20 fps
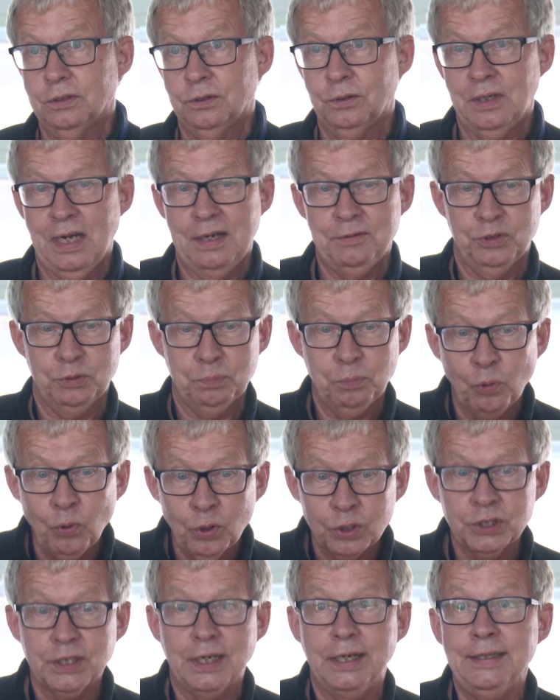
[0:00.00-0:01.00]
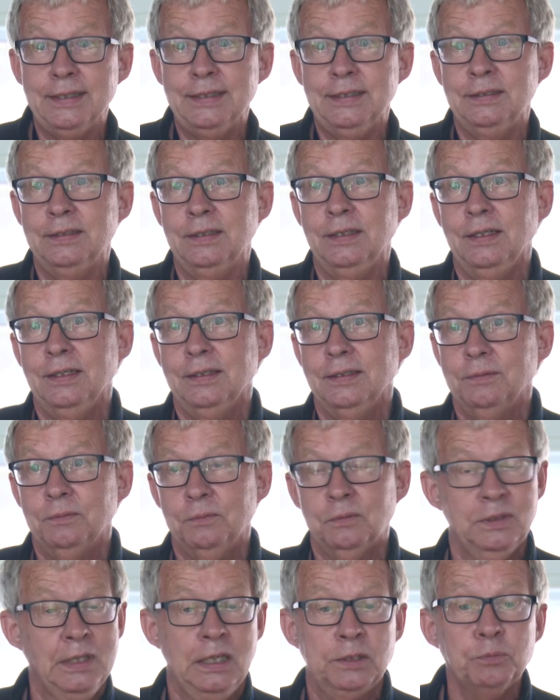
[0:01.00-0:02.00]
to have sport clean.
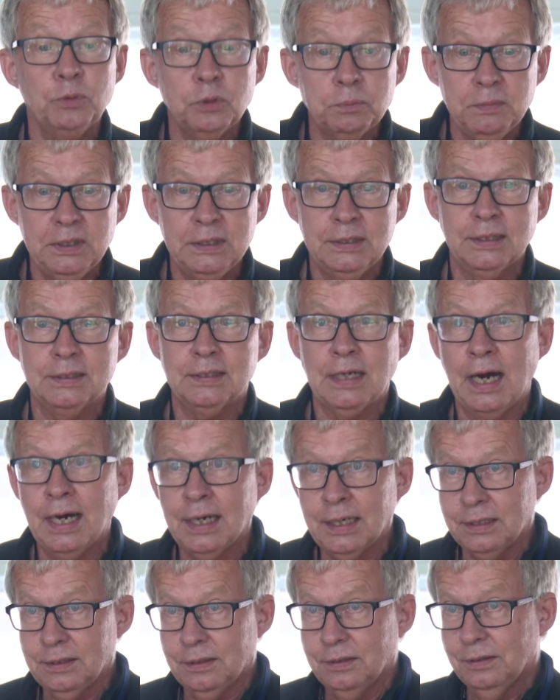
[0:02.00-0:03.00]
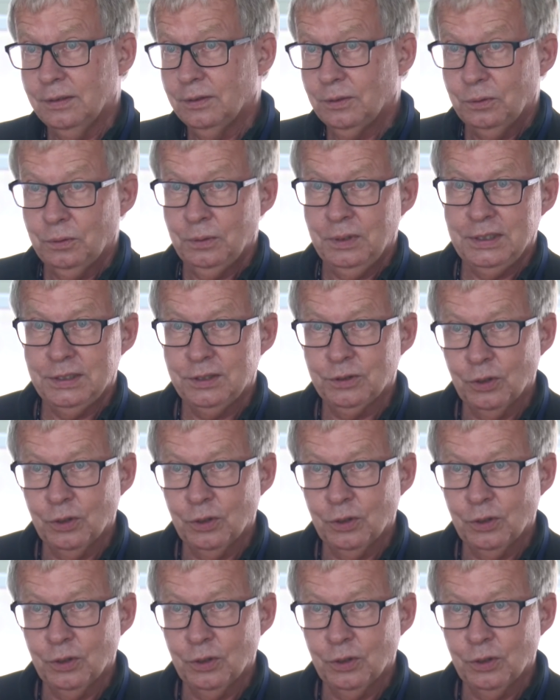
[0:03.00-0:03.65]
That would mean that I, who is